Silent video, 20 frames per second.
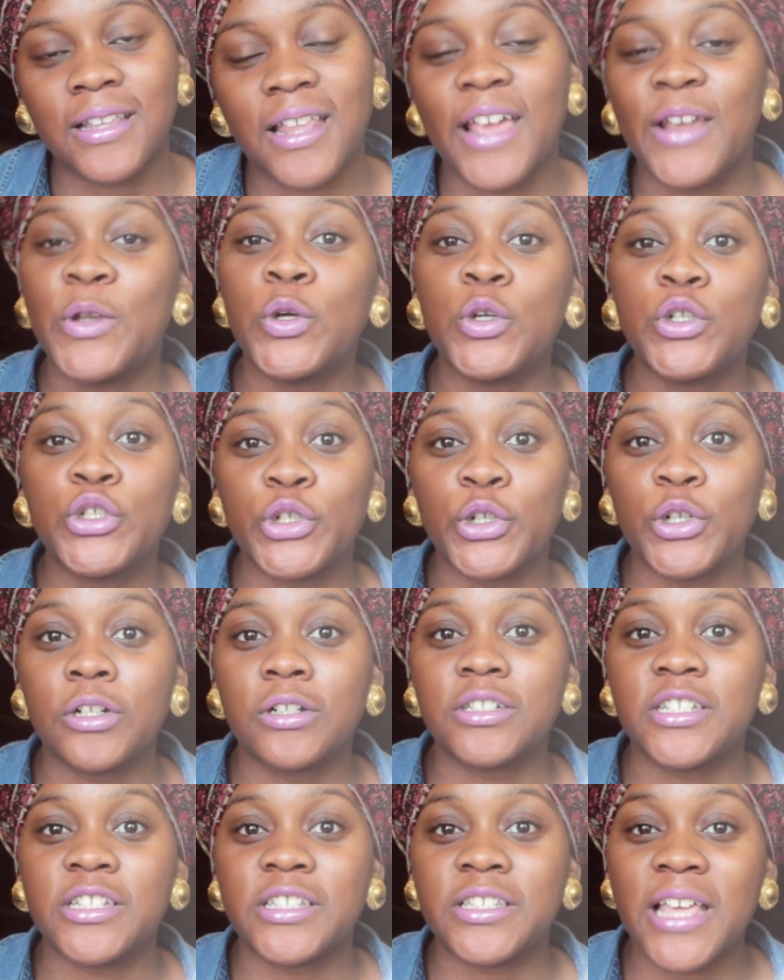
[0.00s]
Like, no
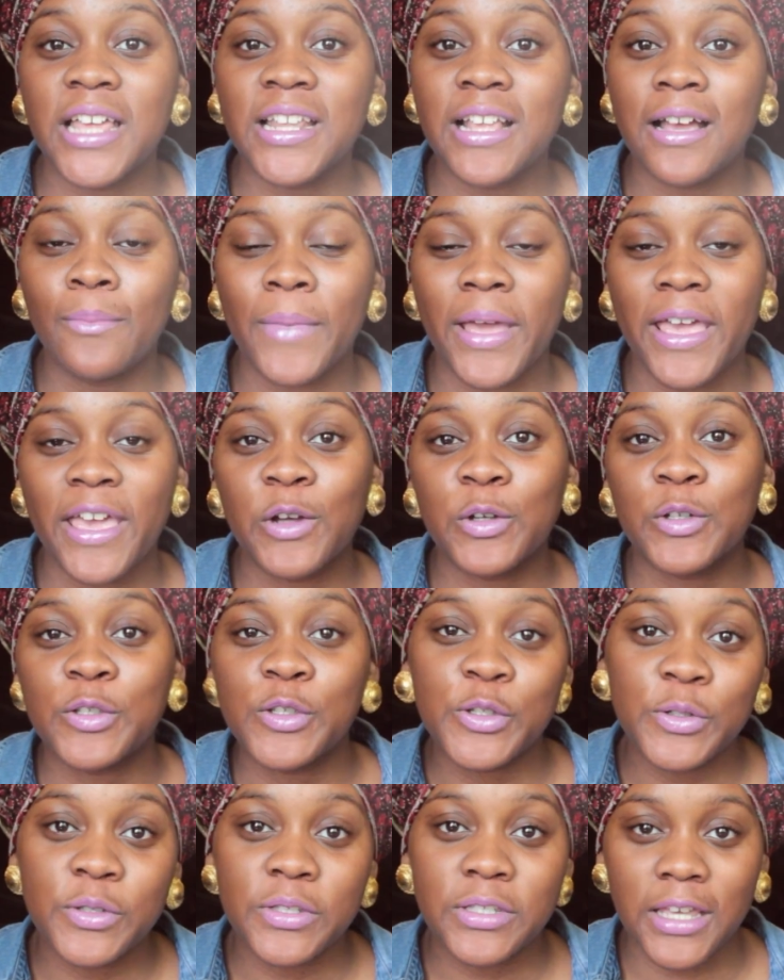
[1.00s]
joke. She sent out my hair on
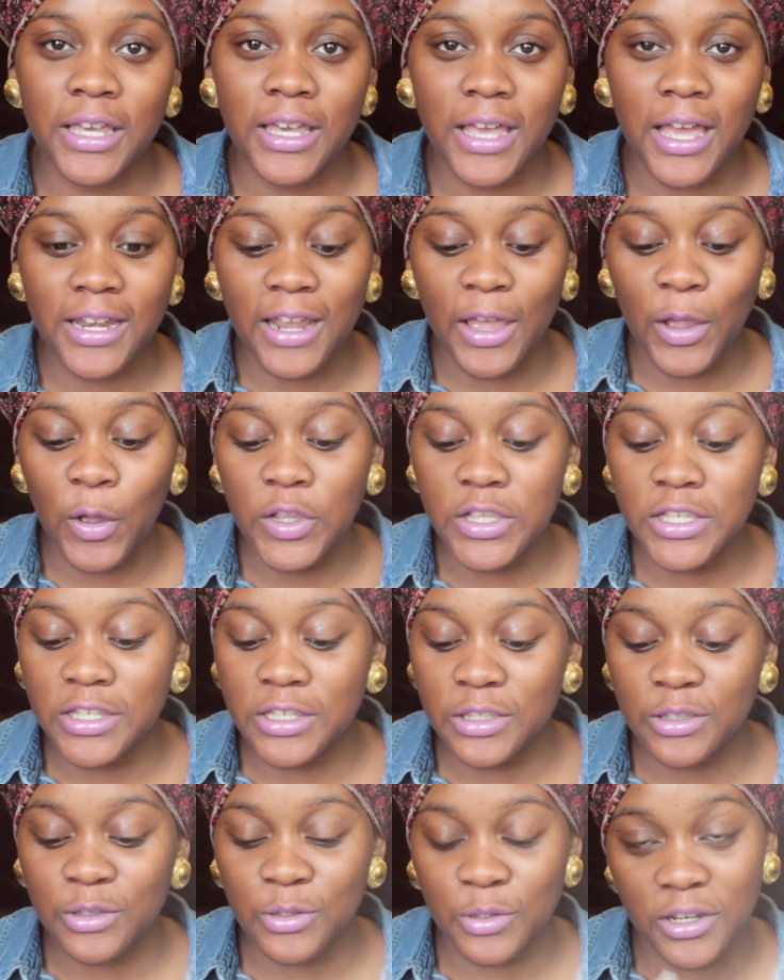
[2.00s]
Tuesday and I got
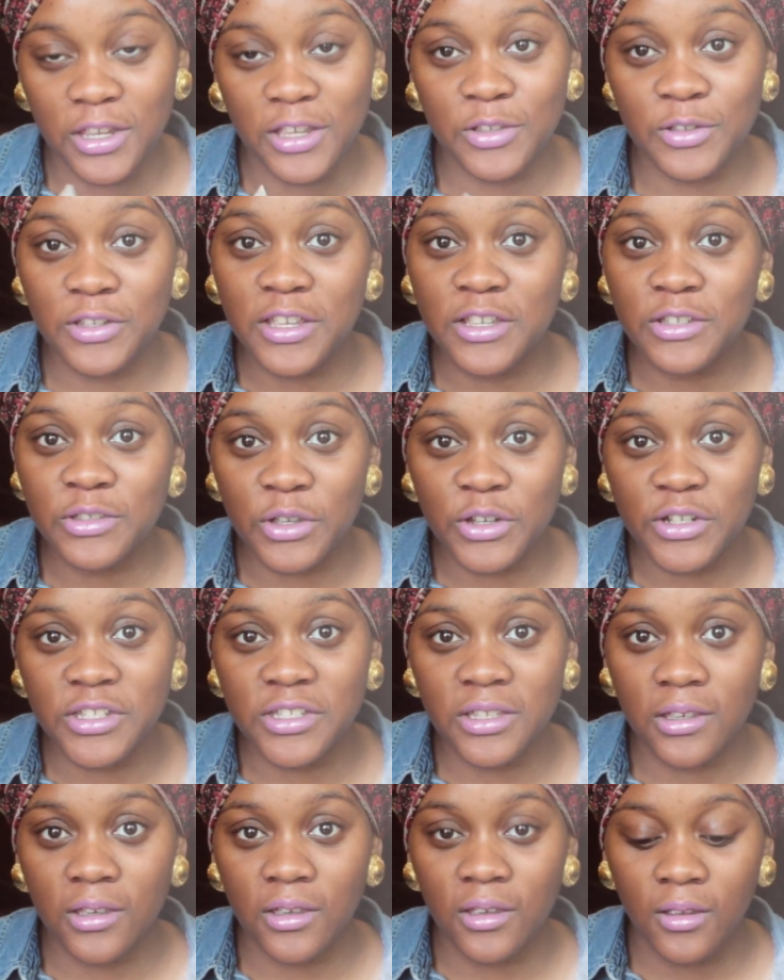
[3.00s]
it today. Today is
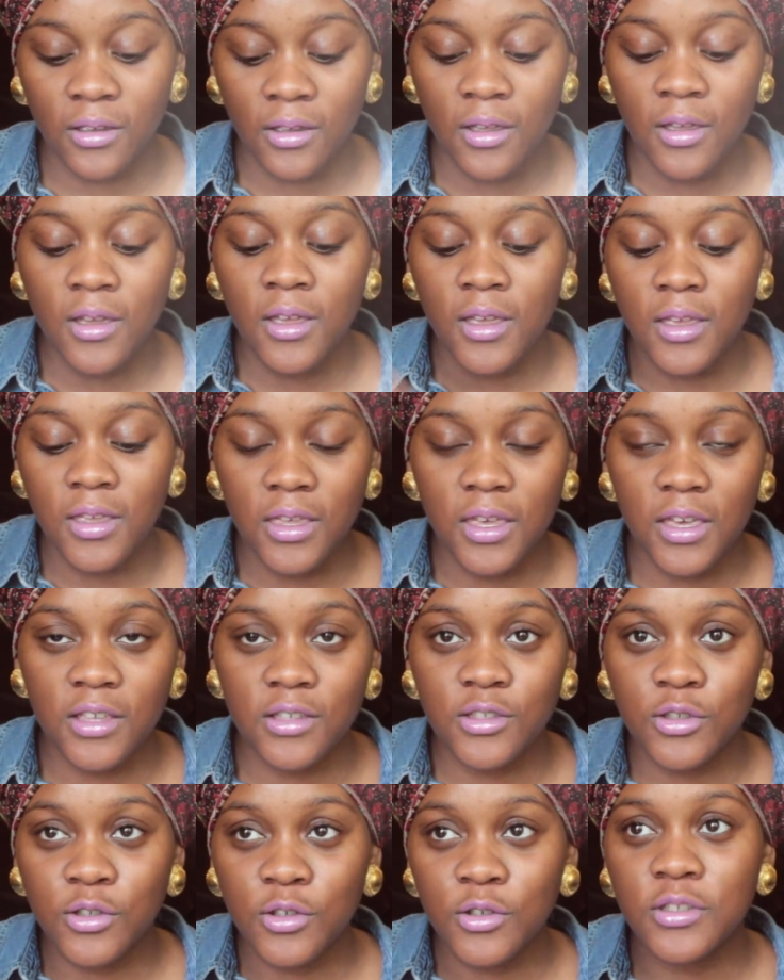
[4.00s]
Thursday. In
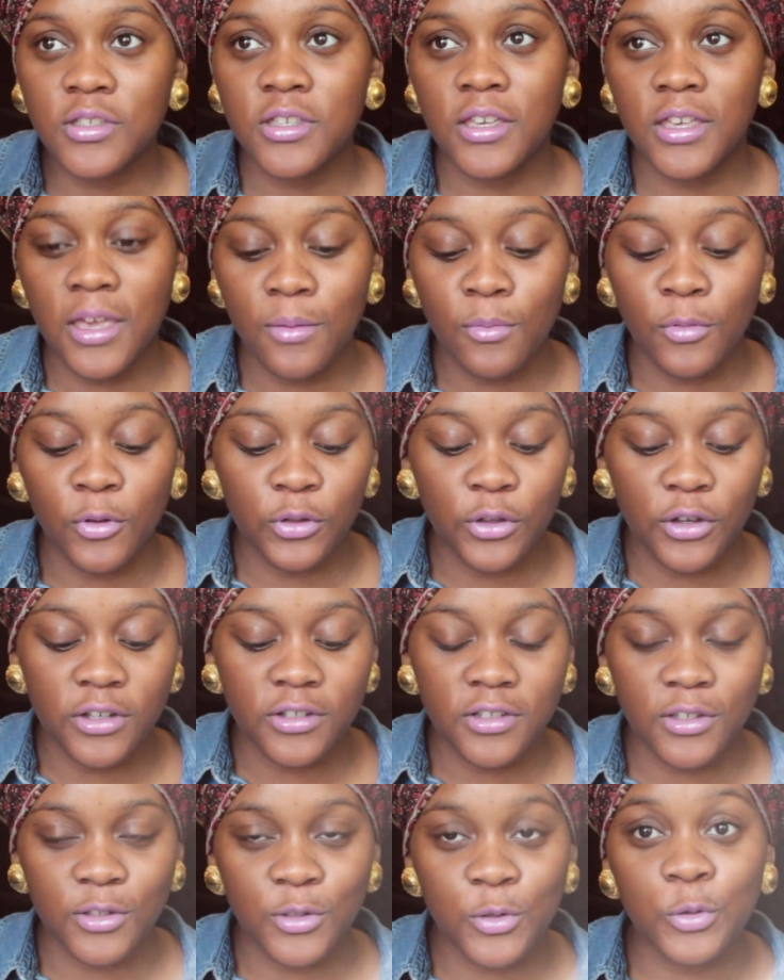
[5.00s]
case Tuesday came on
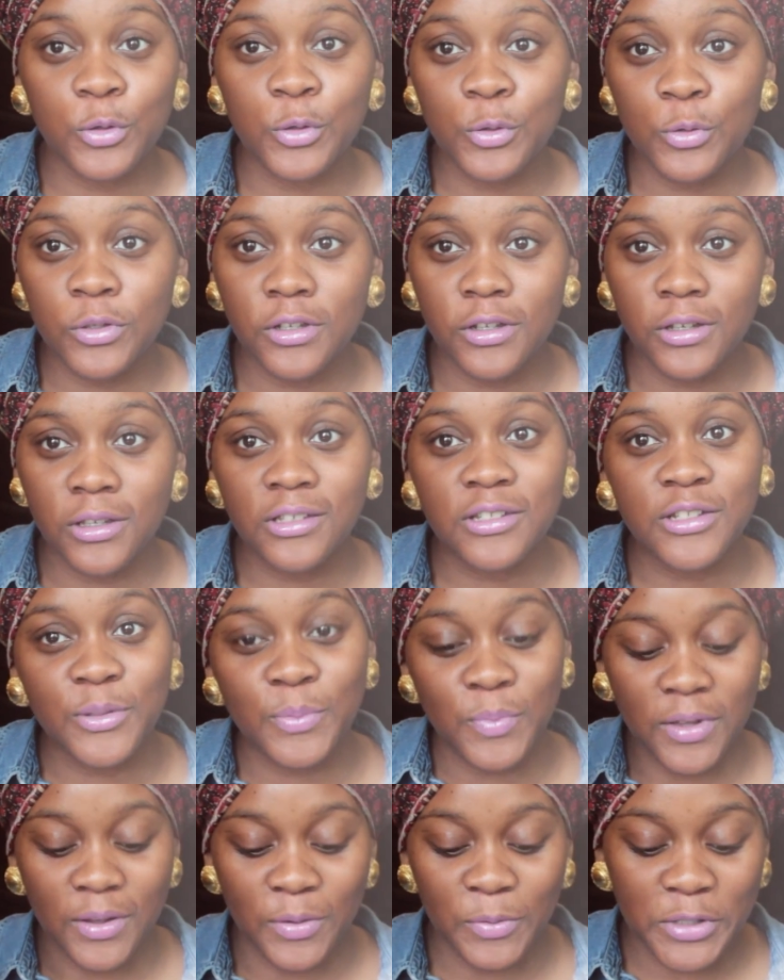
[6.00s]
Thursday. So 2 days
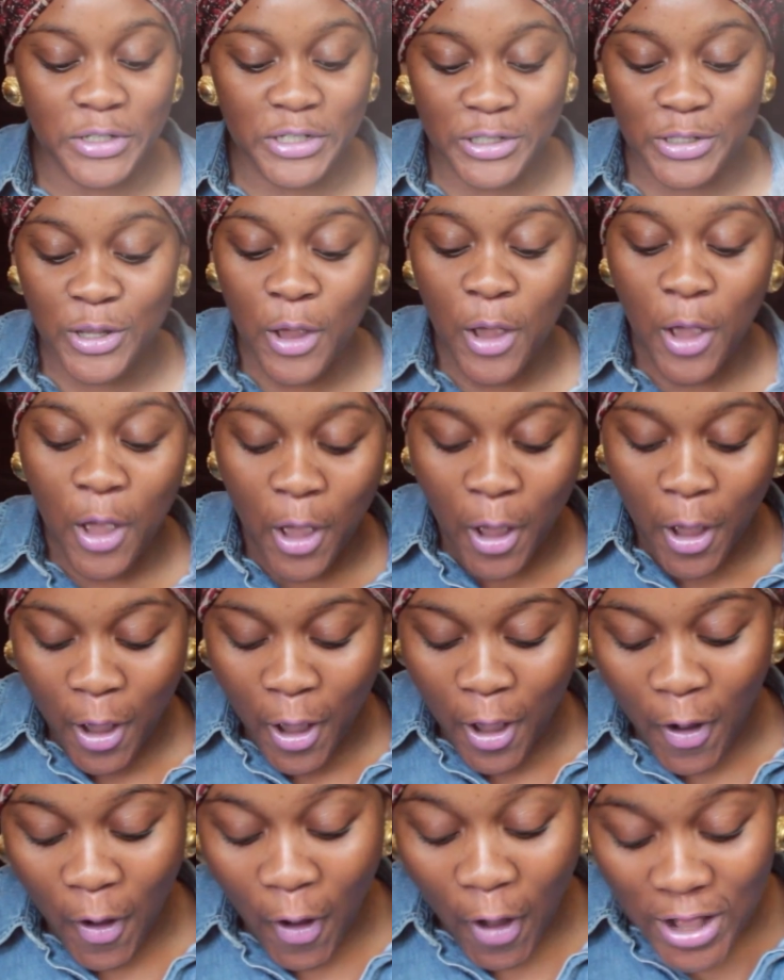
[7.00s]
shipping, which is
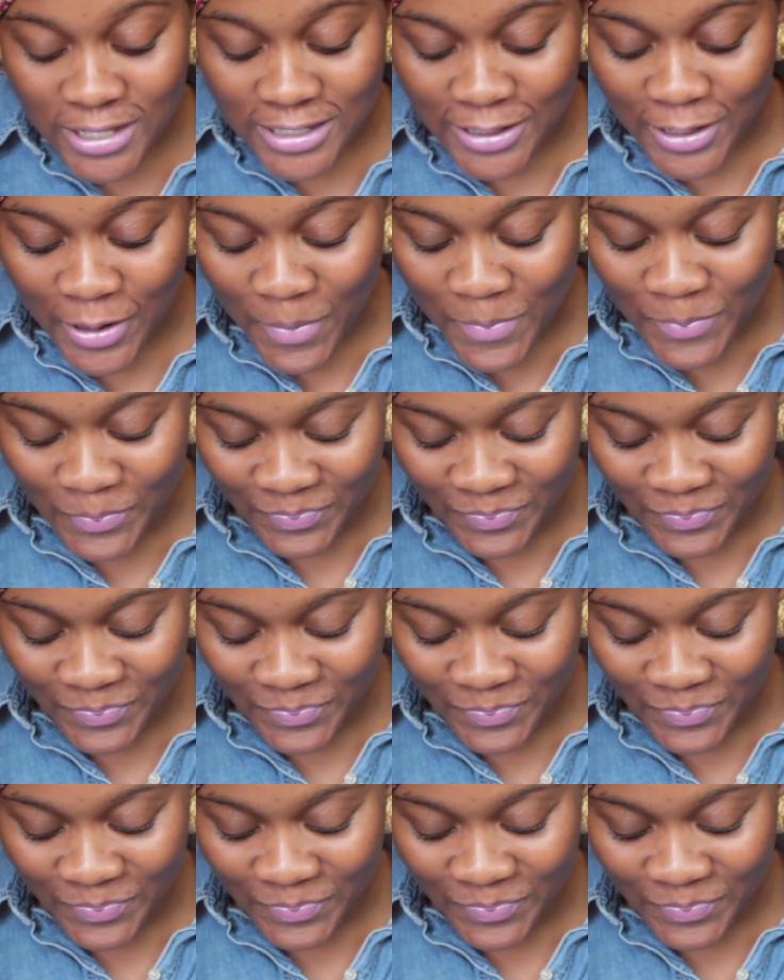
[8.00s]
awesome.